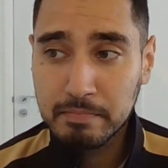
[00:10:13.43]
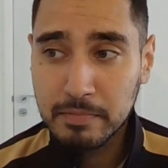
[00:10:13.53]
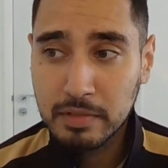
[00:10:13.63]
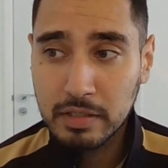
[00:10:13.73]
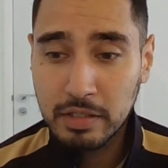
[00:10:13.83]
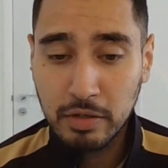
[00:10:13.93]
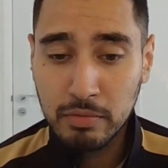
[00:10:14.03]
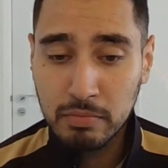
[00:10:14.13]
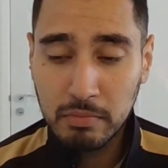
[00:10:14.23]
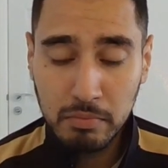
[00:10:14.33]
You know,
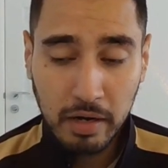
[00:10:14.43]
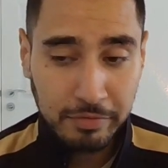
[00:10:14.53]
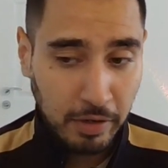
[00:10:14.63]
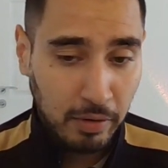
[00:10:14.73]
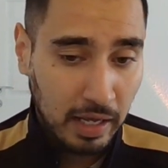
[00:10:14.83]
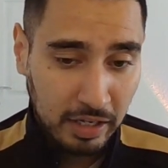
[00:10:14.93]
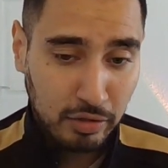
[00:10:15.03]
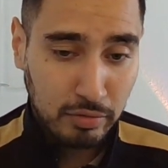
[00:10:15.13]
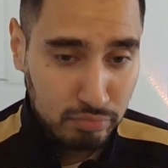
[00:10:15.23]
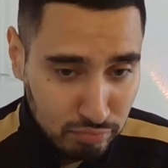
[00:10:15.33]
I felt like, you know,
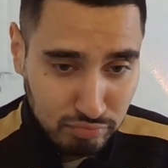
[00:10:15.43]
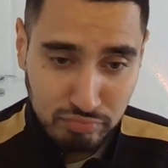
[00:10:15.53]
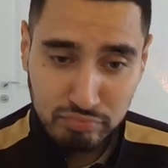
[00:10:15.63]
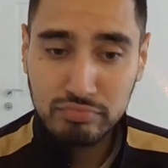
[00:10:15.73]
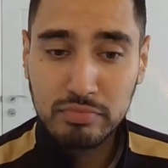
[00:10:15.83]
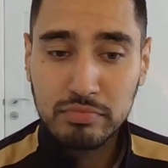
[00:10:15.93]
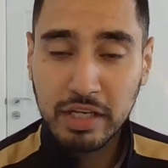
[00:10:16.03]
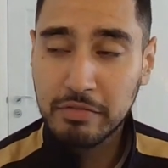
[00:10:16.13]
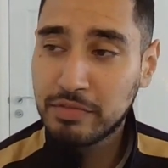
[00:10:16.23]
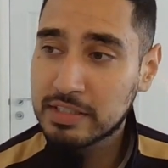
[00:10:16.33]
give
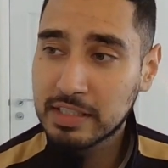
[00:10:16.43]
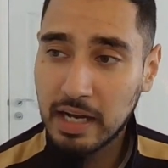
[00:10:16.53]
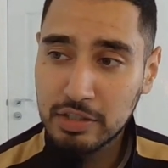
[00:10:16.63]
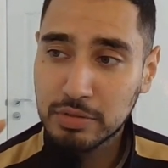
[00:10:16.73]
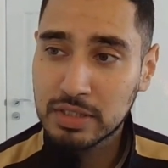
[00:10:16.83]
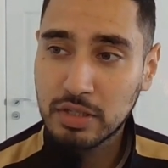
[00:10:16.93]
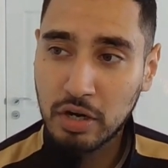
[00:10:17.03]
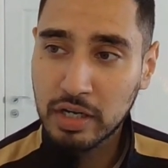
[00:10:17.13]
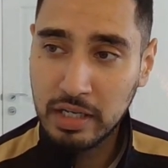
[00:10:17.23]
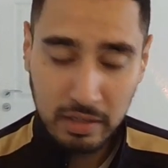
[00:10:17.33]
this guy to
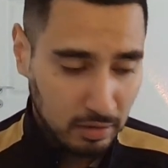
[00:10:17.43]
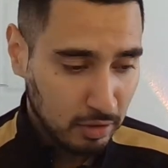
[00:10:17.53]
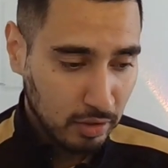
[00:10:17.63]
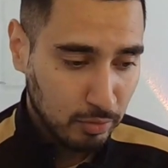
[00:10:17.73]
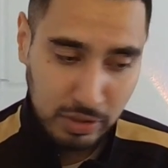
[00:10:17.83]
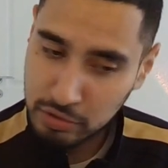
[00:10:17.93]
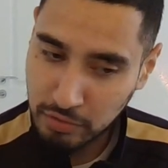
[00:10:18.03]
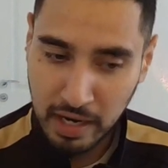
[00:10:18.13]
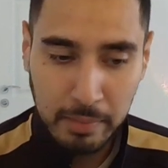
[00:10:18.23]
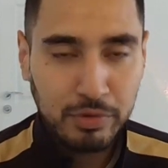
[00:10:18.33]
Inzaghi with
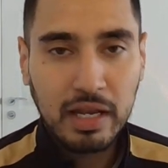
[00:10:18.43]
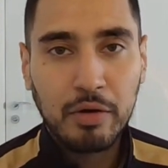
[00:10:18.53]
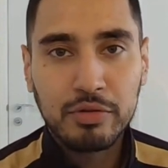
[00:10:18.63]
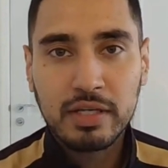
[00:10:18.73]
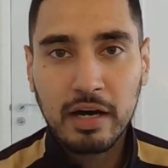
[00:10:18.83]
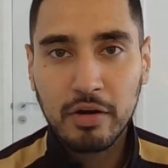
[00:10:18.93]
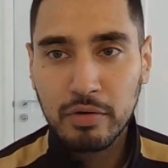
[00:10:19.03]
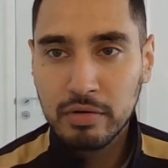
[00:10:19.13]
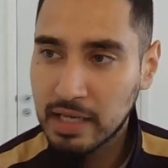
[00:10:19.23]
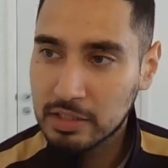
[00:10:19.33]
Turam, with Lautaro,
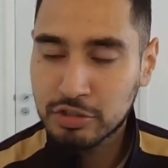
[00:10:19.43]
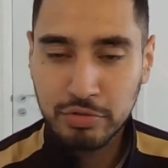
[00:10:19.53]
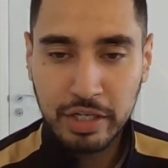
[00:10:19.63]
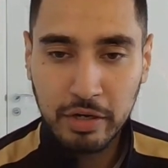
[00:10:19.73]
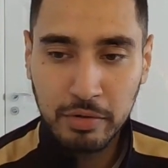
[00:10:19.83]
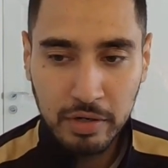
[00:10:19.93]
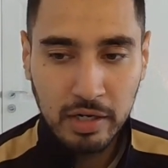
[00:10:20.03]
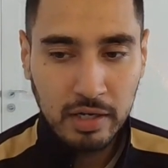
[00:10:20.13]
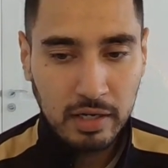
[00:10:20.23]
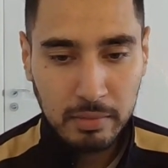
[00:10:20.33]
that trio,
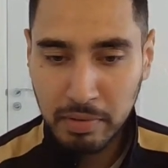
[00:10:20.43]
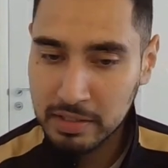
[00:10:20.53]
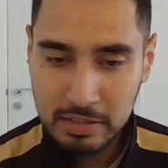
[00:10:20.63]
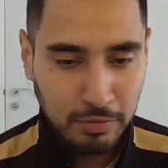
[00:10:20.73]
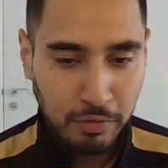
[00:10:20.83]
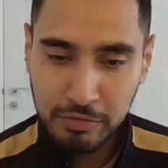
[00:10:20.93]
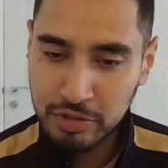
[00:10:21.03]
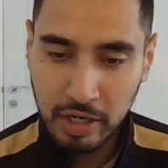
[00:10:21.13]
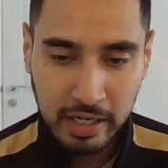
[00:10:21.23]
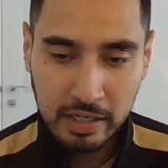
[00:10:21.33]
plus fourth
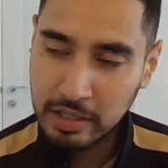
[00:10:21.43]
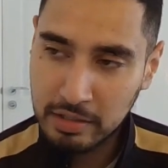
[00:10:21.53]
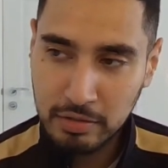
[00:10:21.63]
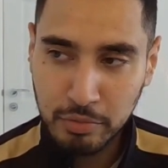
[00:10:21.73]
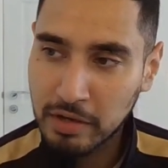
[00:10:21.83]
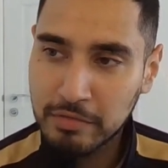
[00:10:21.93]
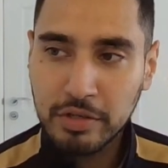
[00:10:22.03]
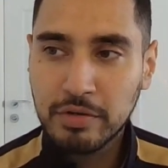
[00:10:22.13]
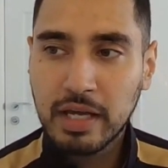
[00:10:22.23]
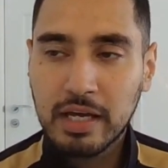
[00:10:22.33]
striker, you know, whoever you
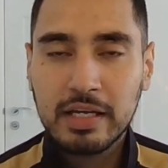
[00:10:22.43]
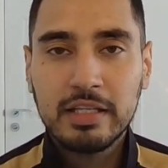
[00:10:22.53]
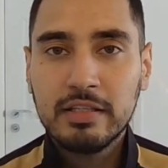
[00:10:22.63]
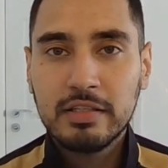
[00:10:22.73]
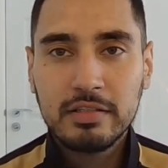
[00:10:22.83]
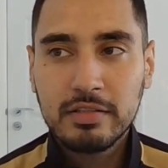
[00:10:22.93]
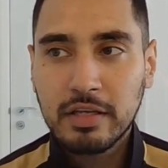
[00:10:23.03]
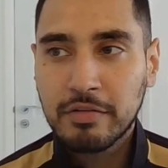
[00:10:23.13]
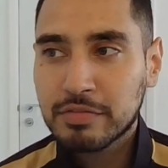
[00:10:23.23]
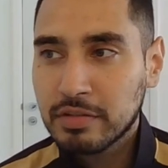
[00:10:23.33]
get in,
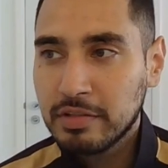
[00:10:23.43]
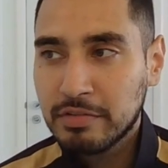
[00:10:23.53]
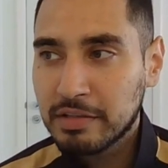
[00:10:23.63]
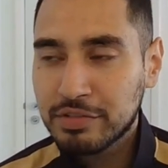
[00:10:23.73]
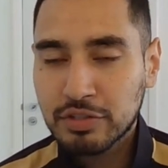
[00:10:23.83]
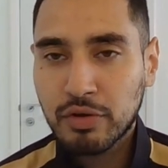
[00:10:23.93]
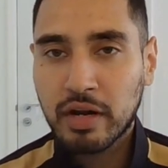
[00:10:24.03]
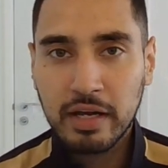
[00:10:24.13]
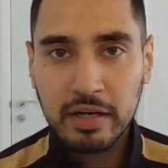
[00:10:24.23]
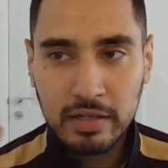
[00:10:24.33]
if even if it's
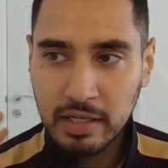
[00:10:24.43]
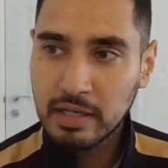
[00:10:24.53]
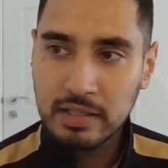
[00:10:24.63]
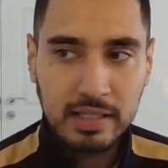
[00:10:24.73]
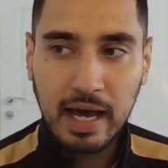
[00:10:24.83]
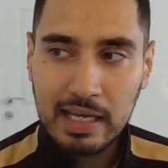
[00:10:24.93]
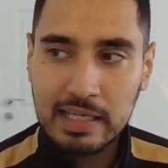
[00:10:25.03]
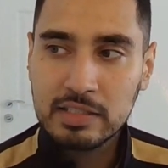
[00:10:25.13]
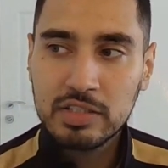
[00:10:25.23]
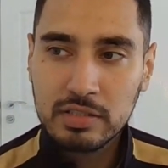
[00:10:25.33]
Correa, that
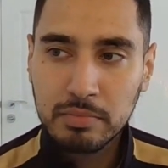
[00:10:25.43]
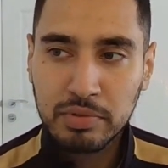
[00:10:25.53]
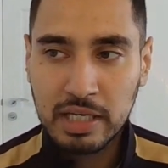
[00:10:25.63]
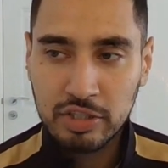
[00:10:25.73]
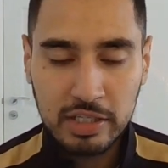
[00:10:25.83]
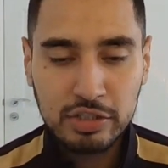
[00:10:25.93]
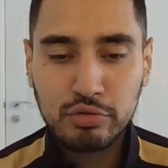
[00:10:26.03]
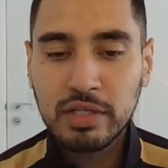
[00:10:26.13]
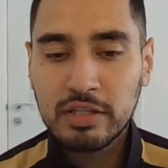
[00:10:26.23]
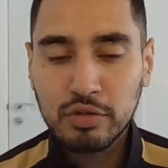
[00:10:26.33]
is potentially
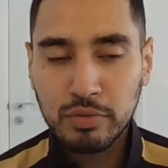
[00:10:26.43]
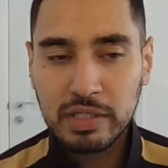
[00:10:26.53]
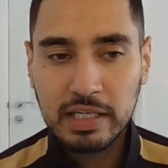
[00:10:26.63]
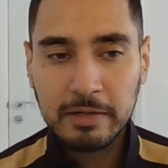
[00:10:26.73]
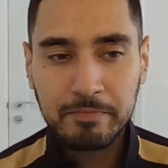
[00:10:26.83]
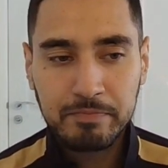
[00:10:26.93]
Scudetto winning